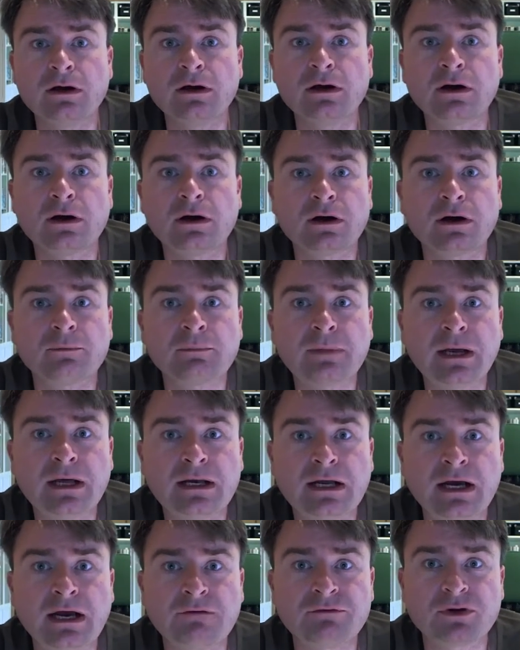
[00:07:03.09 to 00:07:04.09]

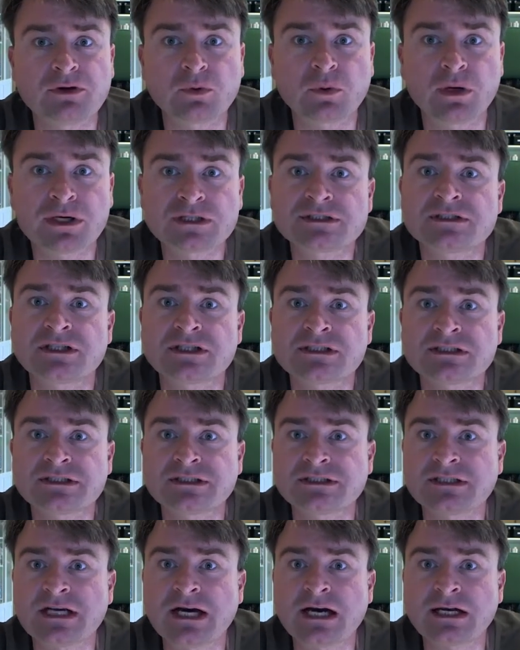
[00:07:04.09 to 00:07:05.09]
And I have to question a
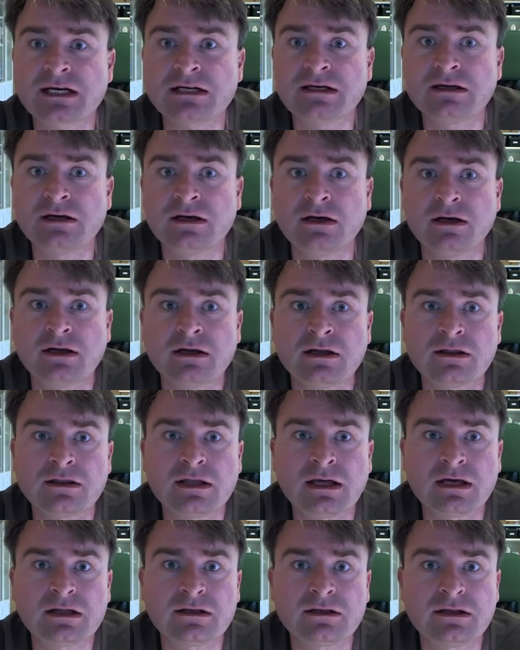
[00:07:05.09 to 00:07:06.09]
society
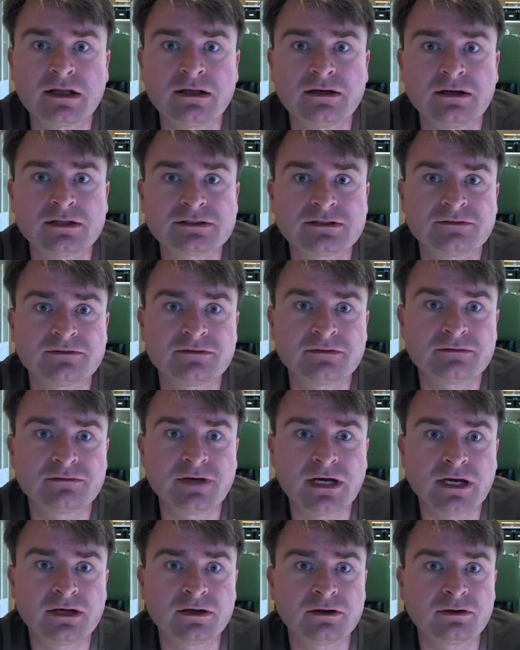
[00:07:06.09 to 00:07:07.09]
that doesn't
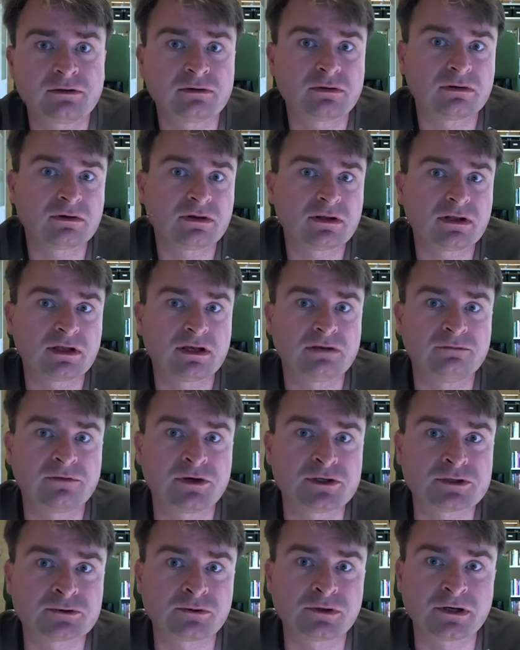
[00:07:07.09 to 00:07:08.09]
value the
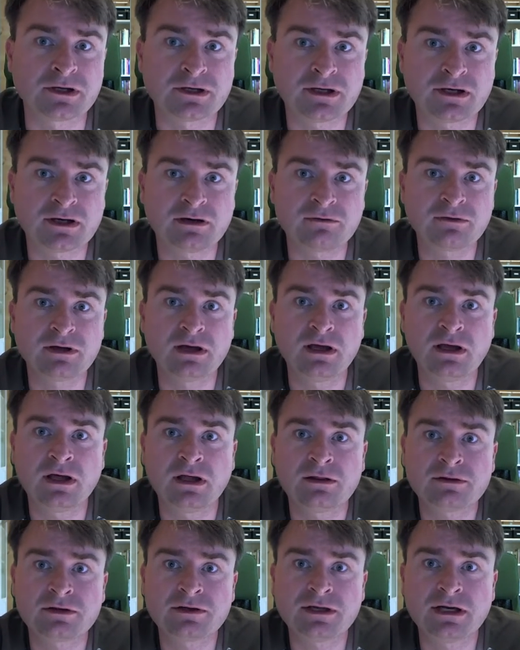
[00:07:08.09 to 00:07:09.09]
individual enough
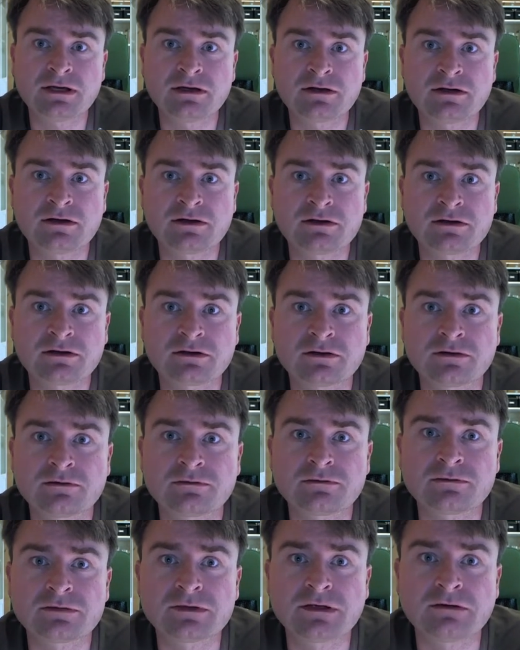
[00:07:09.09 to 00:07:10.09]
to take care
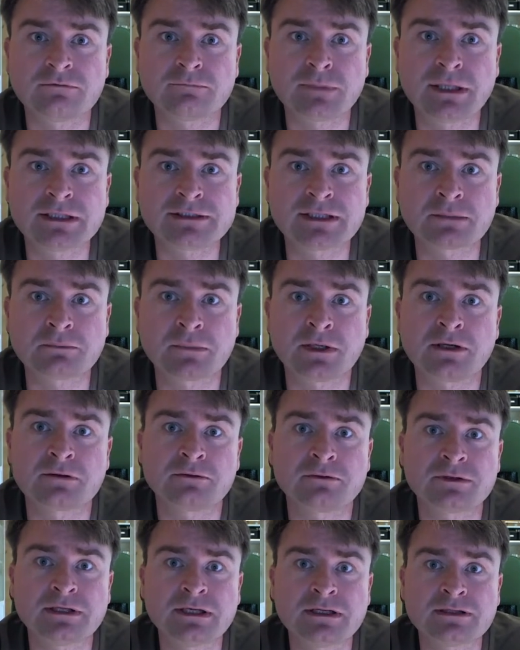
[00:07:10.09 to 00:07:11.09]
of basic
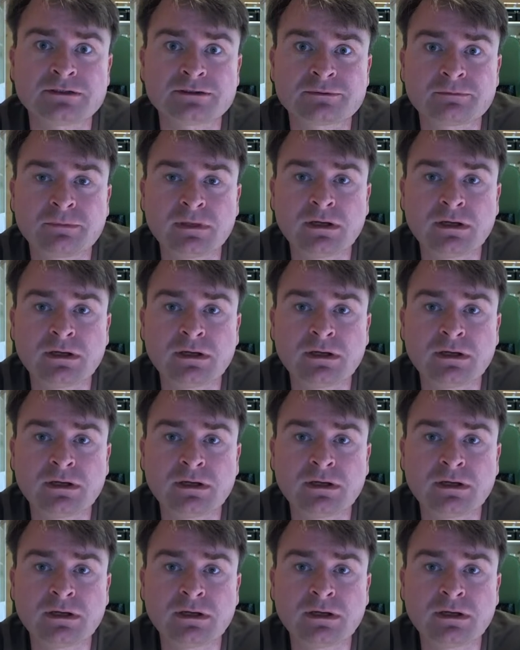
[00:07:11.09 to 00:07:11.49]
medical needs.